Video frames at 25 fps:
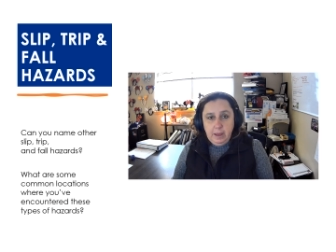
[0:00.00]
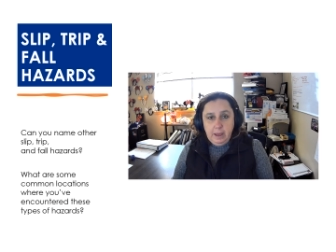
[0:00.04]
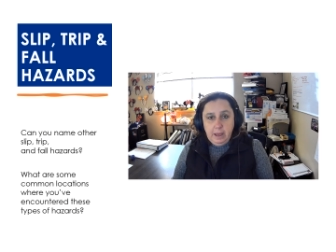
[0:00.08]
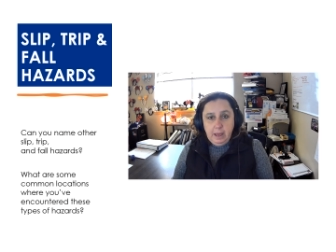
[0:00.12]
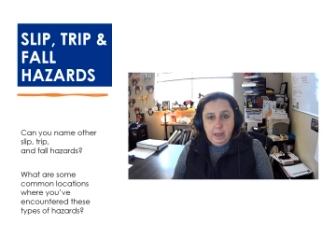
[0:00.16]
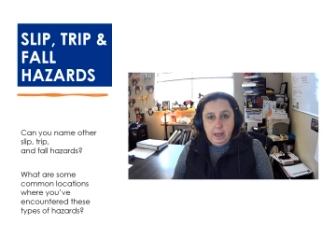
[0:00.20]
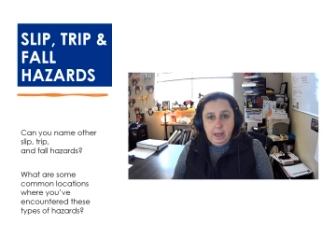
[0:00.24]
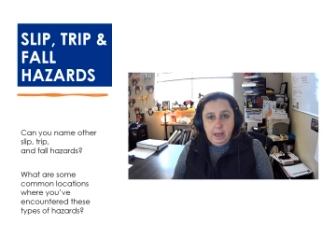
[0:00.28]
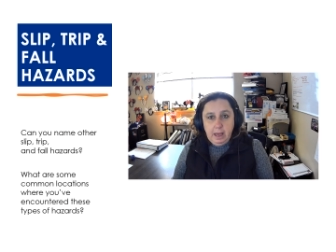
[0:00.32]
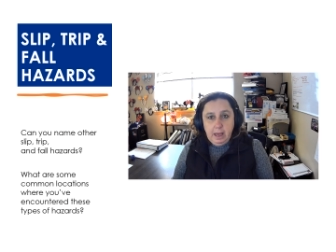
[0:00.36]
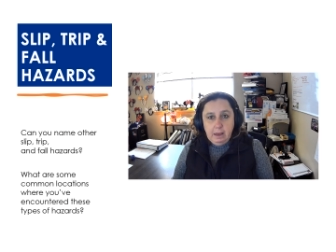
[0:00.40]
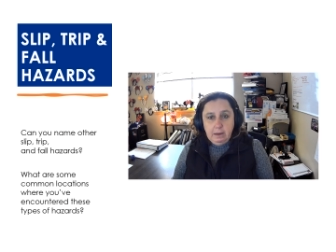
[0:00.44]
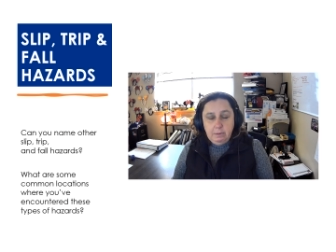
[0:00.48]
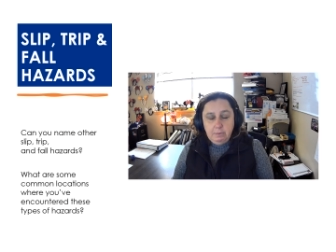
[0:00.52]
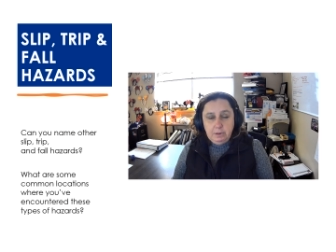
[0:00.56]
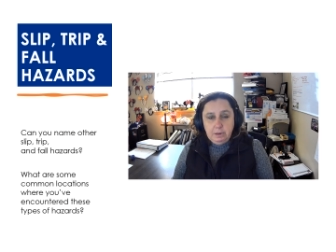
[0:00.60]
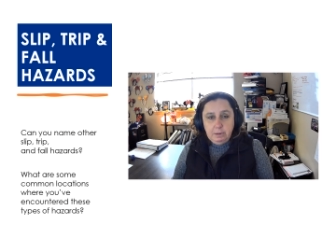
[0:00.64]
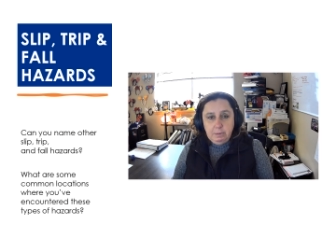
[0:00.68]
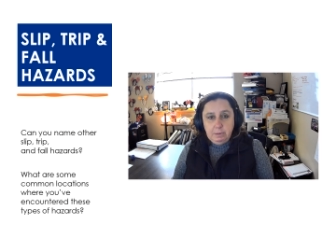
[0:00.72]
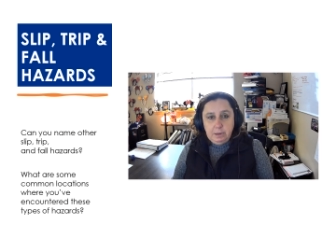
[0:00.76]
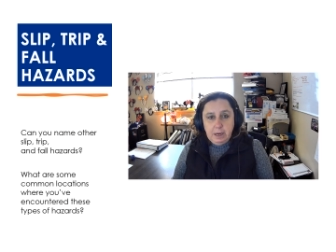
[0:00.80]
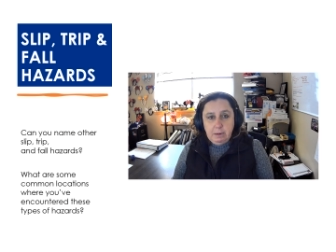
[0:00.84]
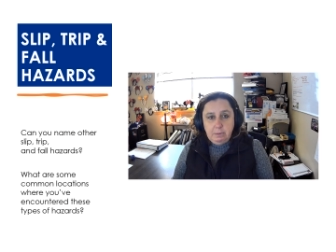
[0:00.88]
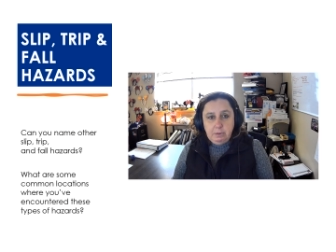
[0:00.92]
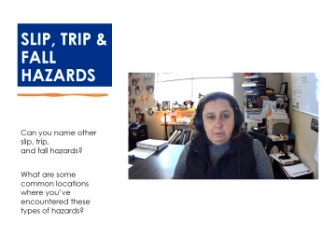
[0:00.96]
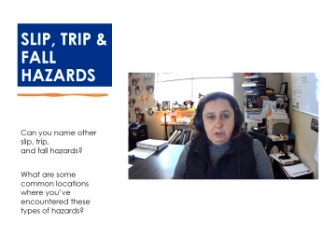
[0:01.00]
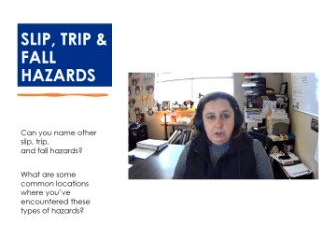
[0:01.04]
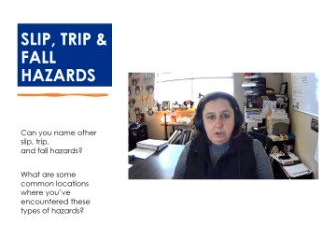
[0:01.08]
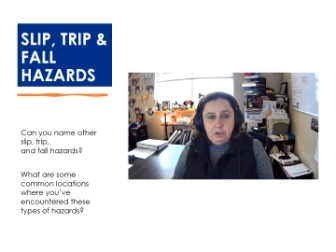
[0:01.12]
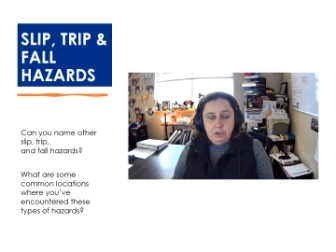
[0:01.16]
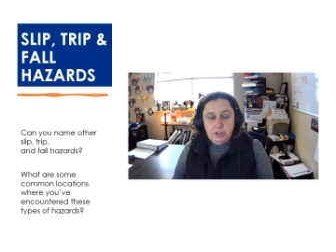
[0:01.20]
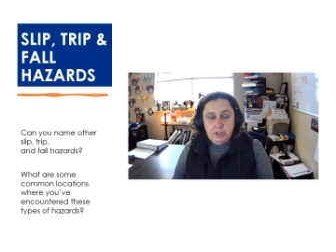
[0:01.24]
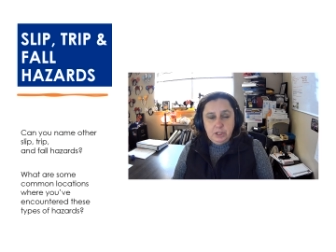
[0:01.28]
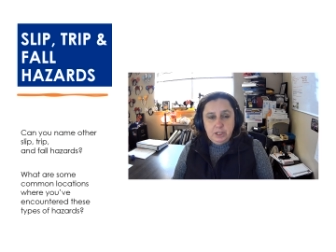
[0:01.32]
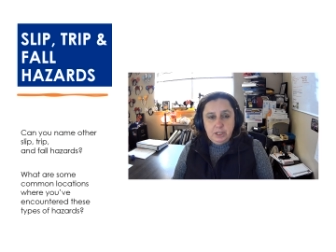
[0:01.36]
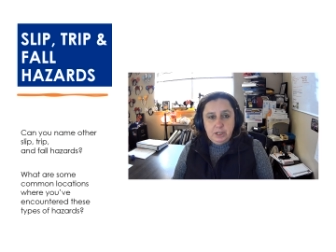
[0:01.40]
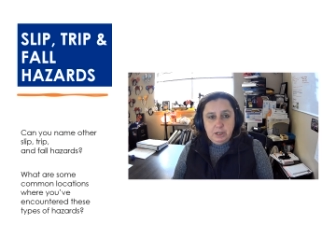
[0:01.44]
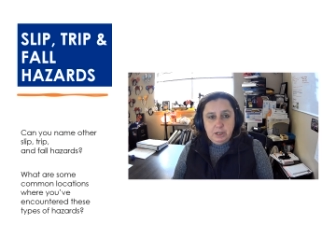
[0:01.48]
Um, sometimes you're
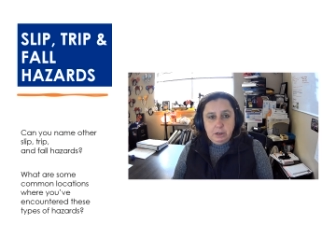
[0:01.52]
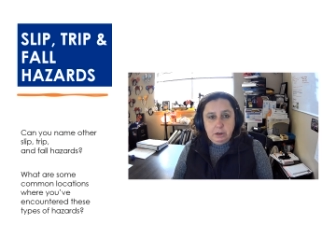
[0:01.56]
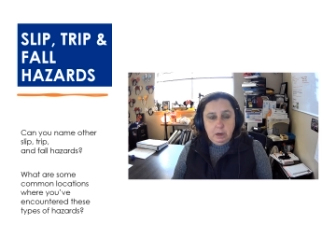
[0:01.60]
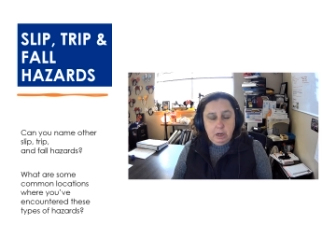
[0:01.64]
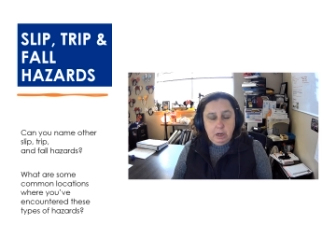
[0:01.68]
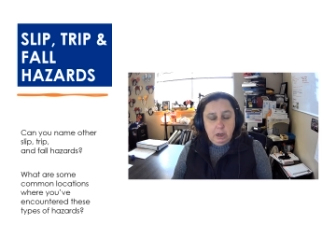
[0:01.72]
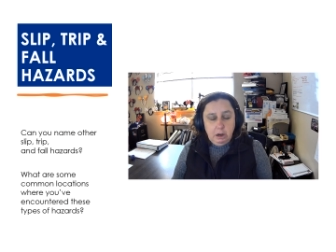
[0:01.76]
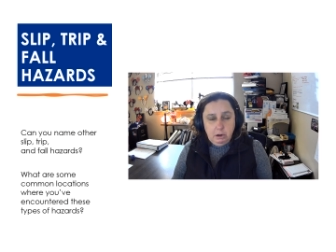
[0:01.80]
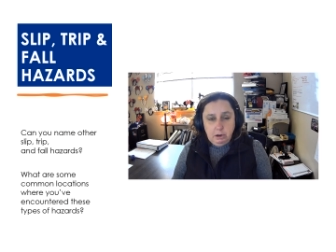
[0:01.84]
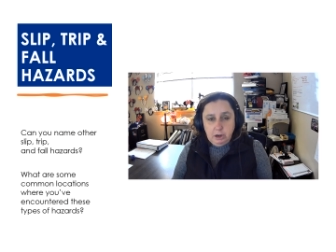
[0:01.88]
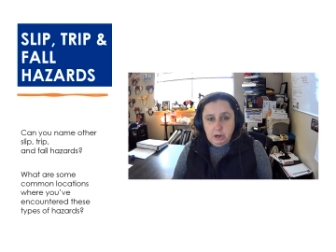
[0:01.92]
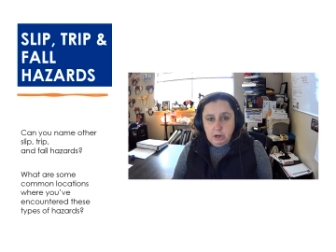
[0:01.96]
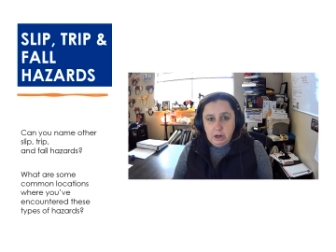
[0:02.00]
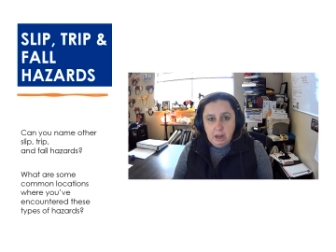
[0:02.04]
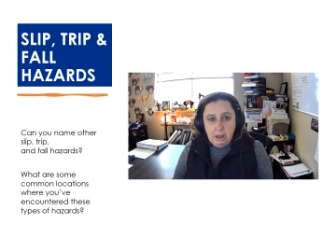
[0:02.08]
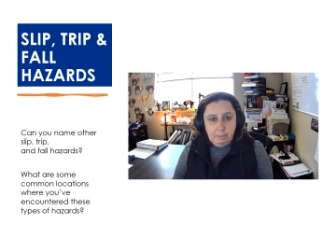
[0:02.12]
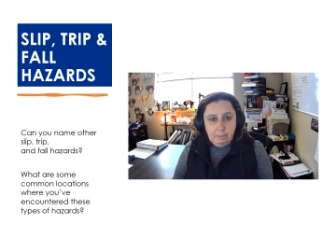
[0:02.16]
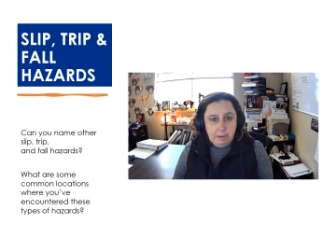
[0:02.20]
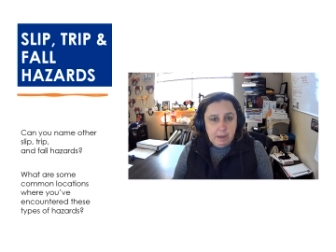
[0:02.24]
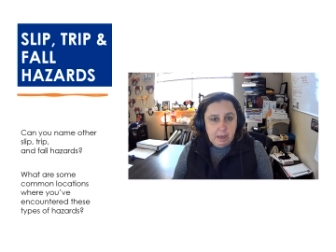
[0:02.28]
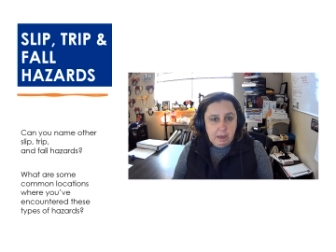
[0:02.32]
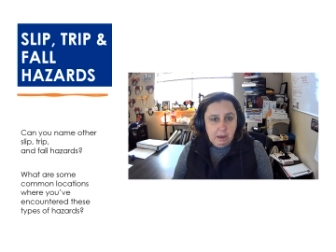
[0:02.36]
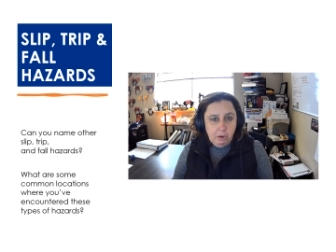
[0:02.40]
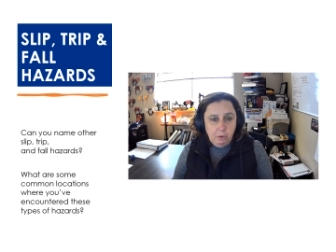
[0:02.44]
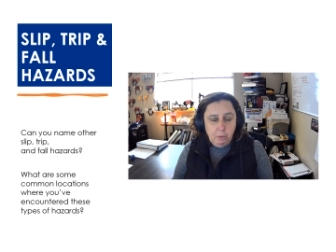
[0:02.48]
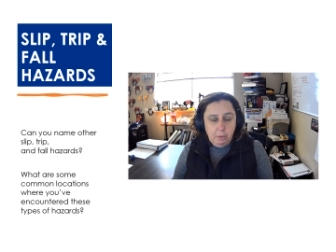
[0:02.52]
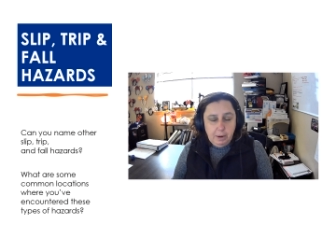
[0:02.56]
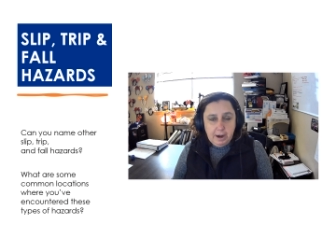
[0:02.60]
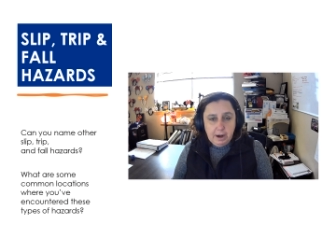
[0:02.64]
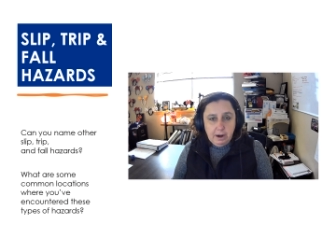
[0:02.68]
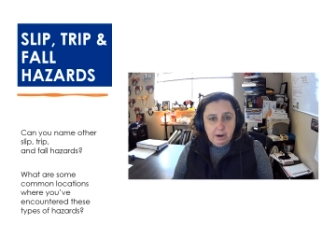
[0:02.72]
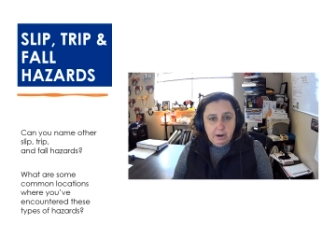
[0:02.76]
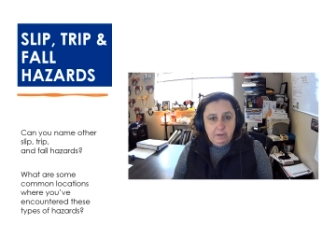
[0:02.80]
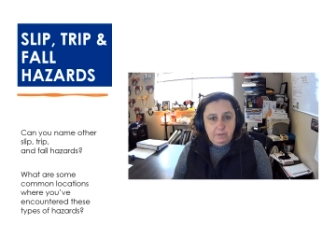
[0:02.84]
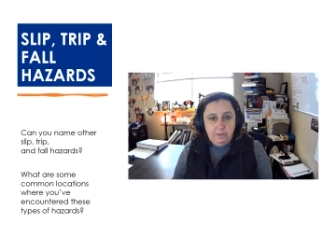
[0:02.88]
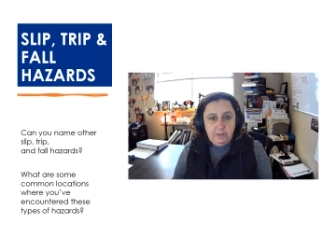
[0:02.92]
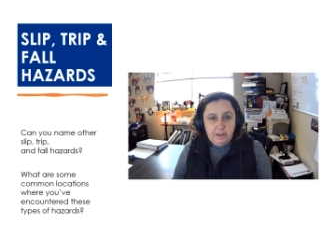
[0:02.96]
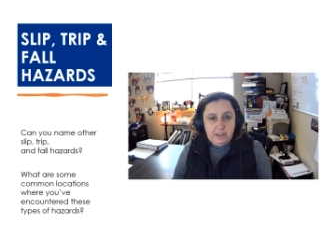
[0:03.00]
just, you know, you're not being
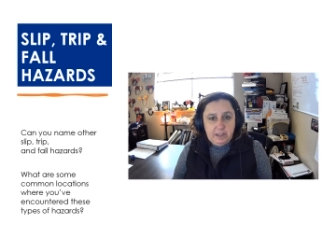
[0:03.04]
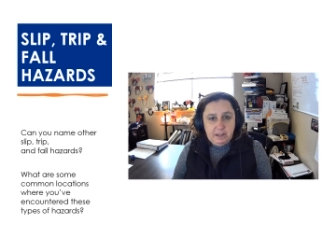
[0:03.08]
aware of the